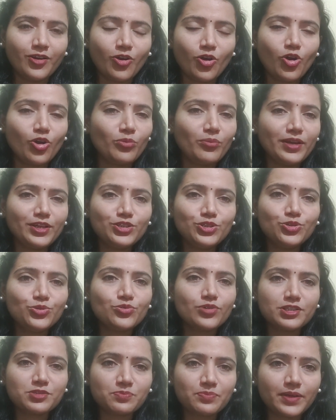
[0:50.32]
All my due
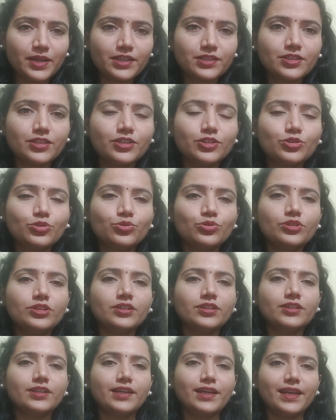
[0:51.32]
respect to
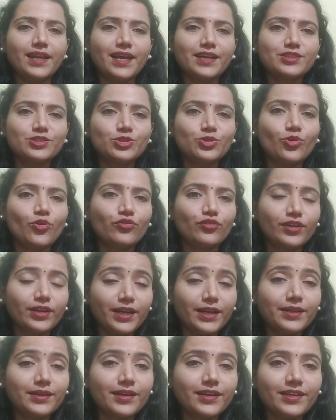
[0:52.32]
the galaxy of
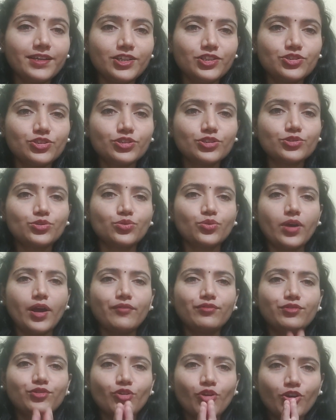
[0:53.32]
great, great teachers who
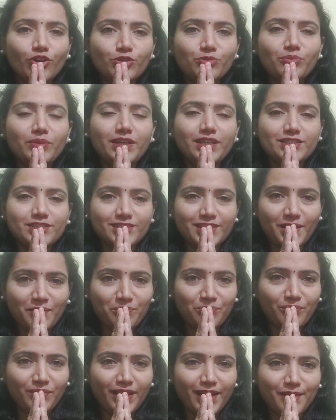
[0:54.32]
have taught me,
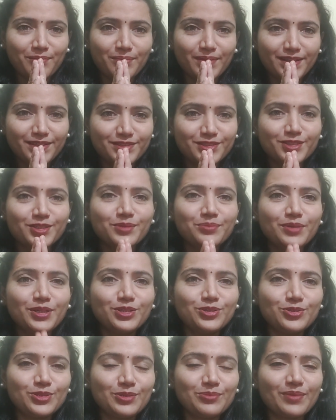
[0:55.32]
shaped me and mentored me
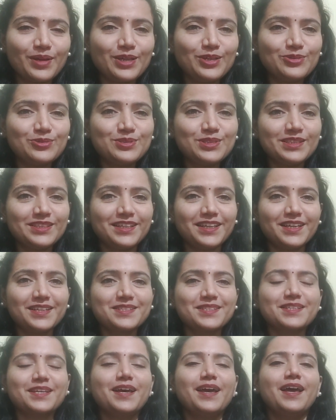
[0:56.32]
during my UG
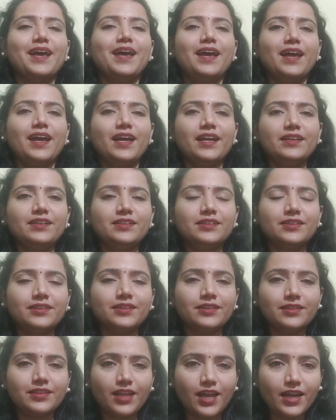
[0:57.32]
days. And
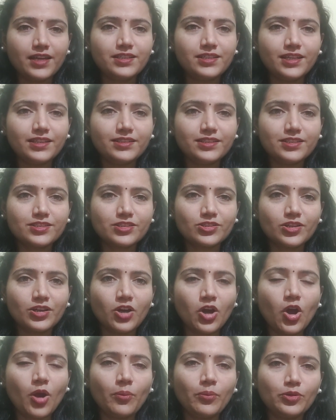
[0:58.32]
I take this
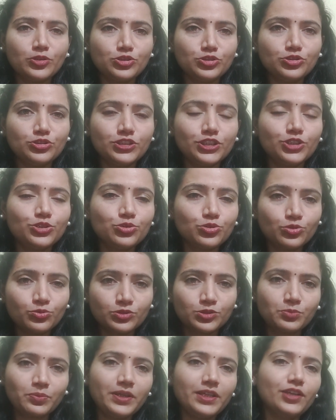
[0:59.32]
opportunity to
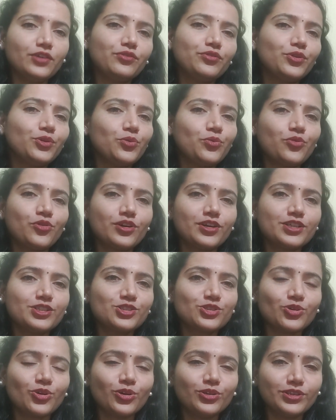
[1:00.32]
speak a few
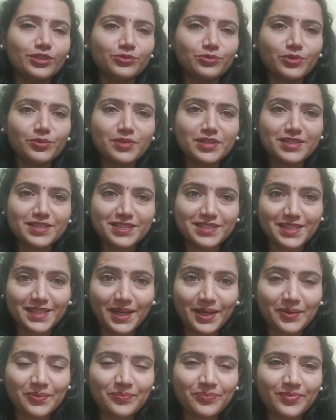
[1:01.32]
words on the Women's
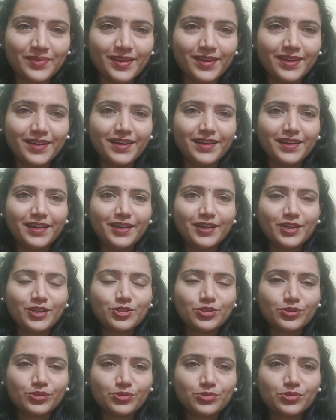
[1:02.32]
Day.
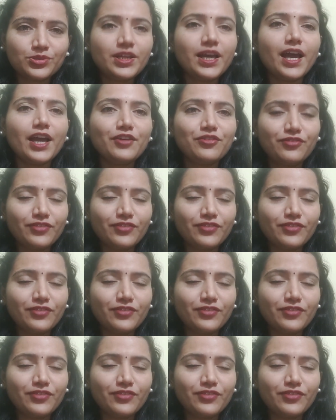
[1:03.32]
Today, I